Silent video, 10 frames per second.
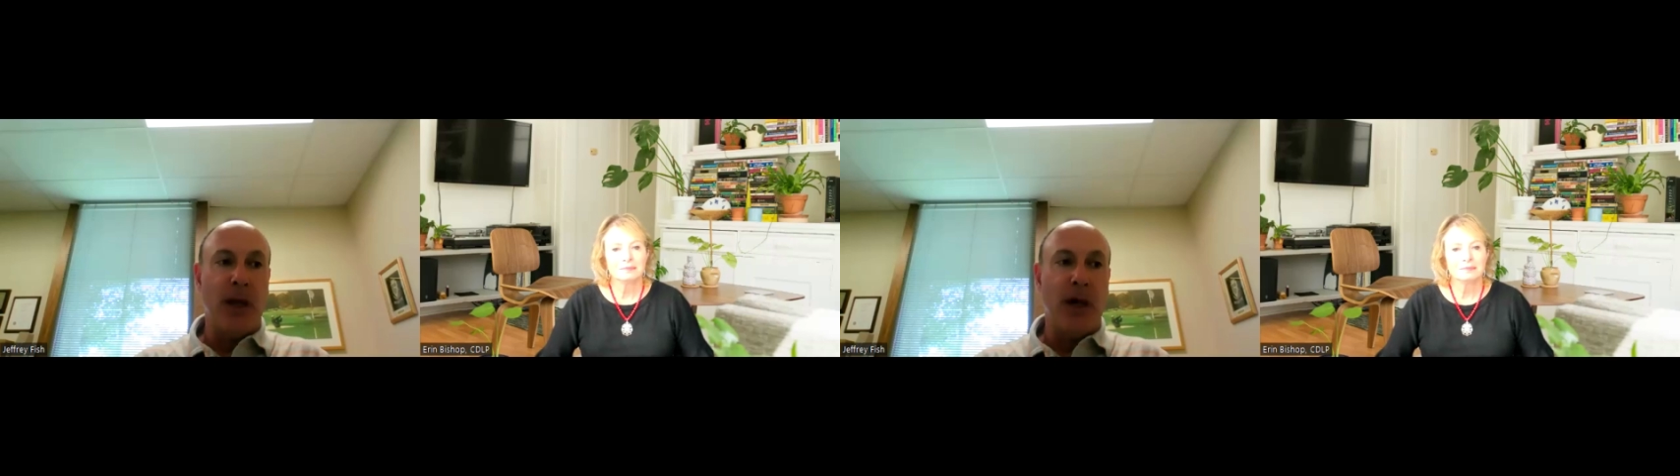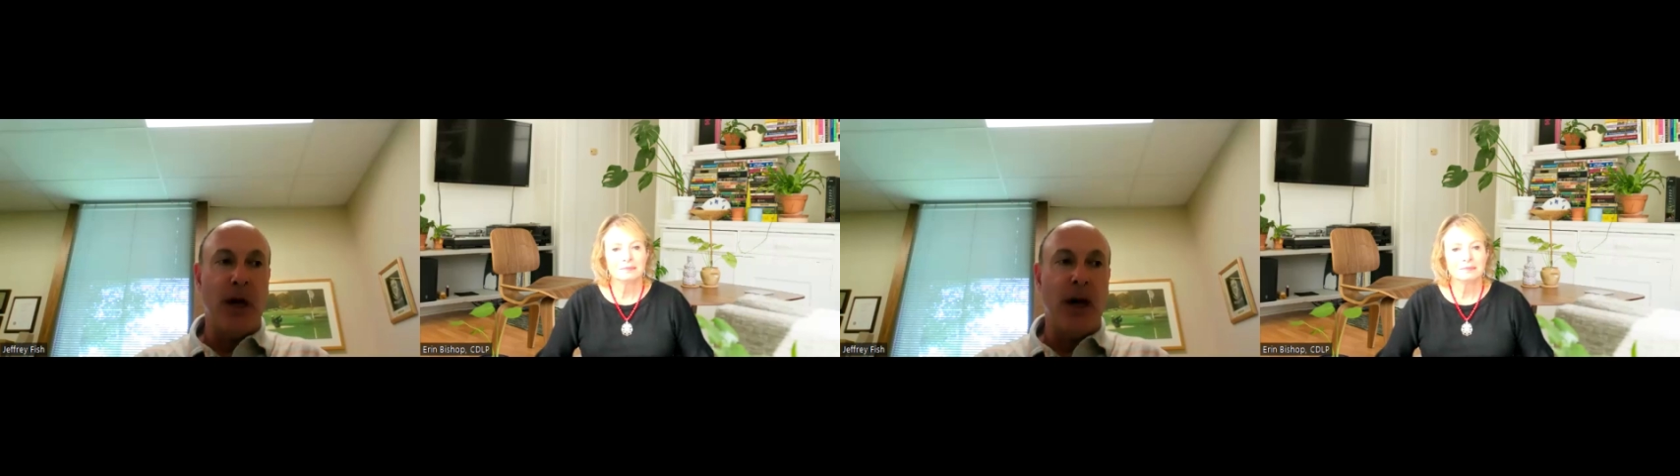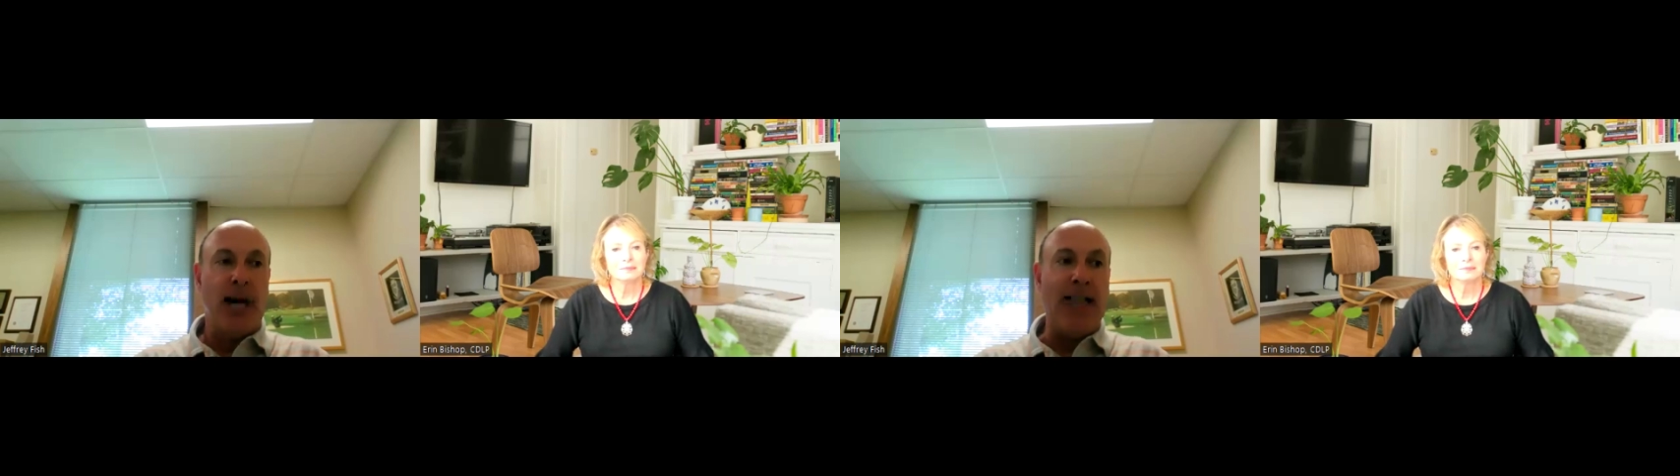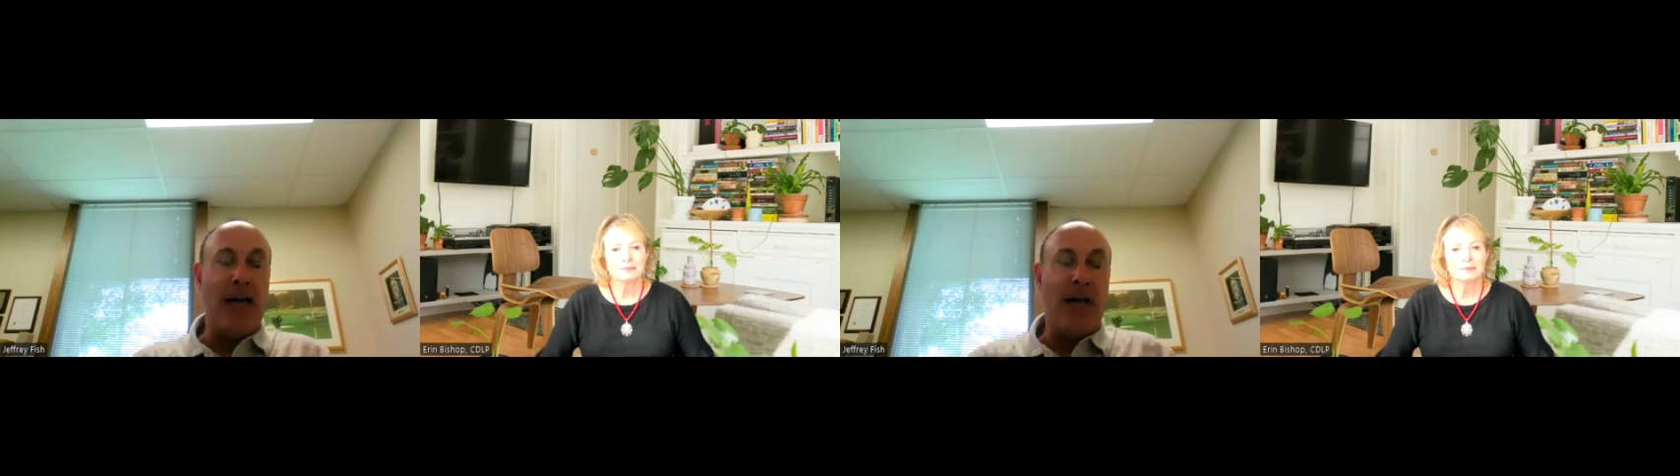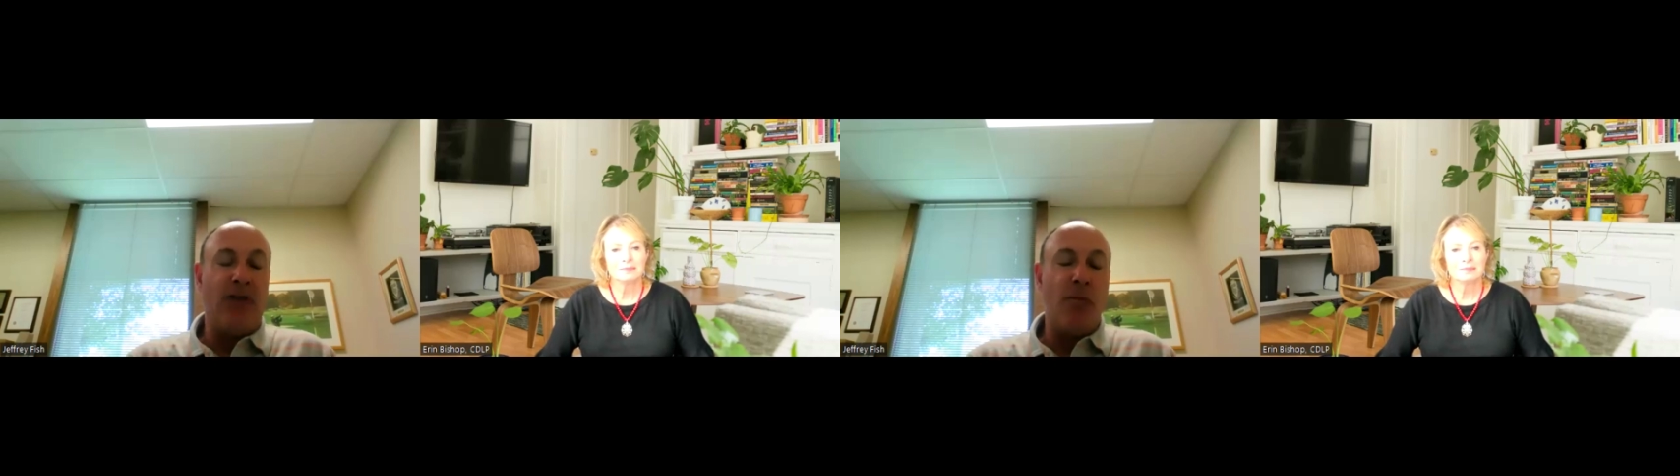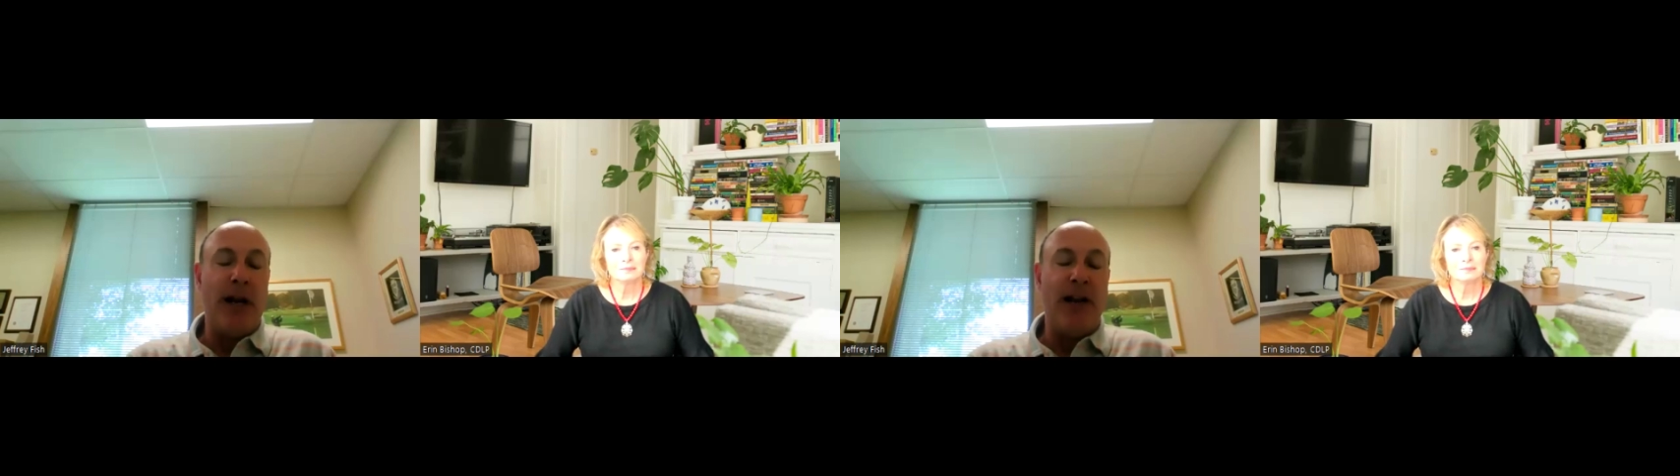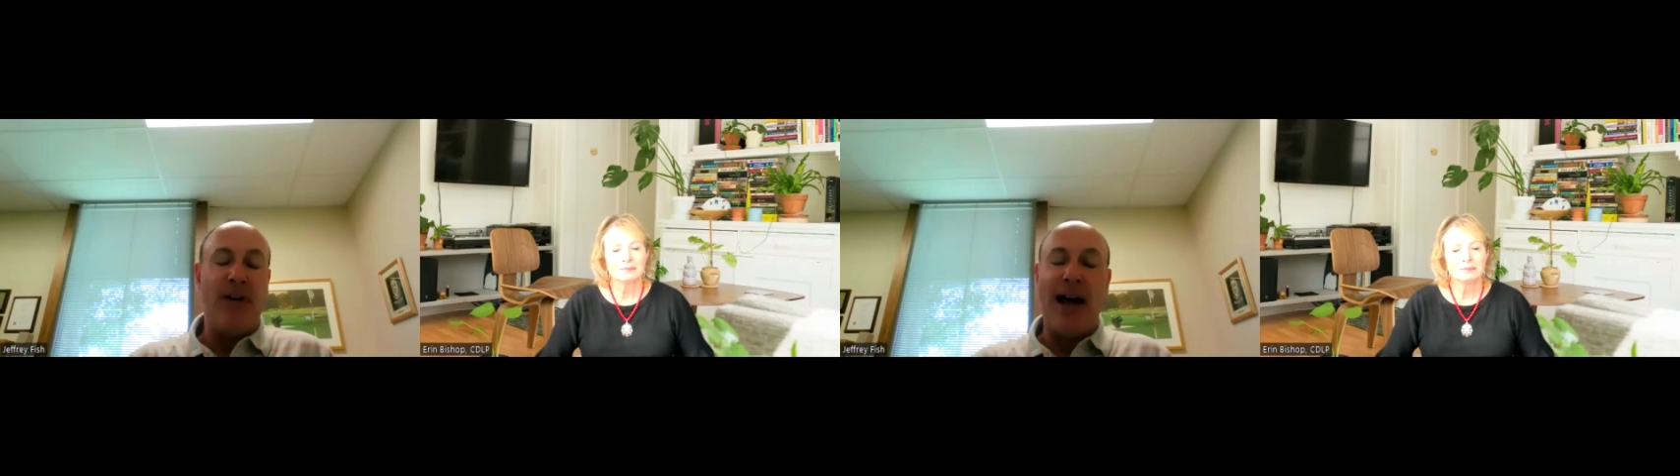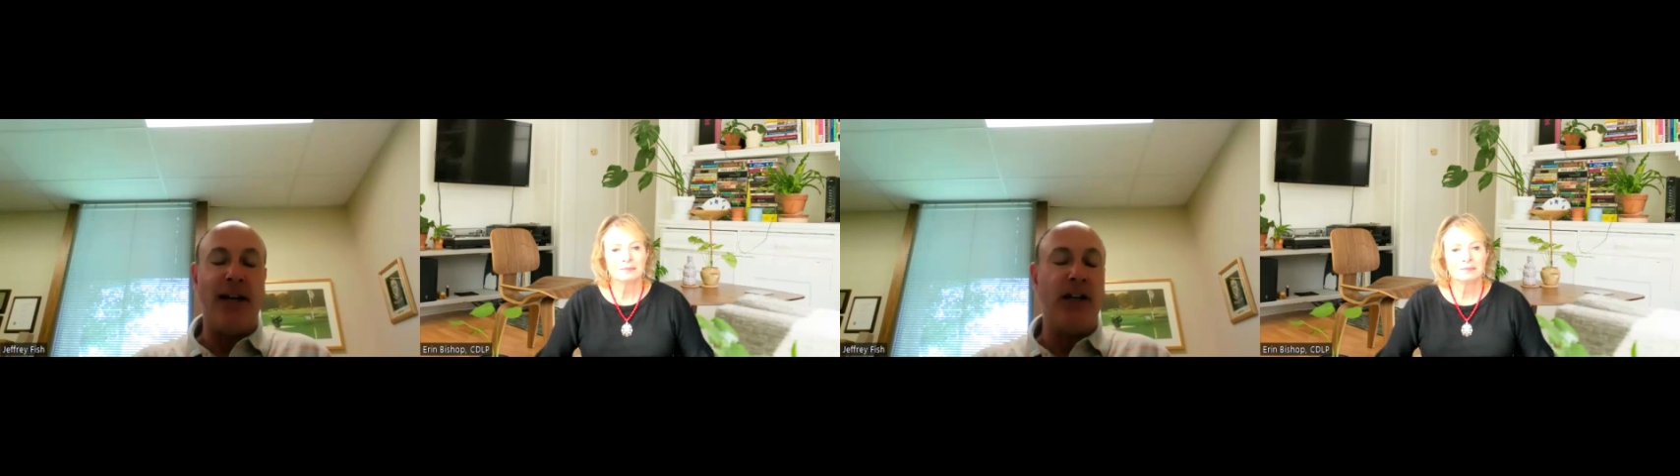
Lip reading: I tell everybody, if I had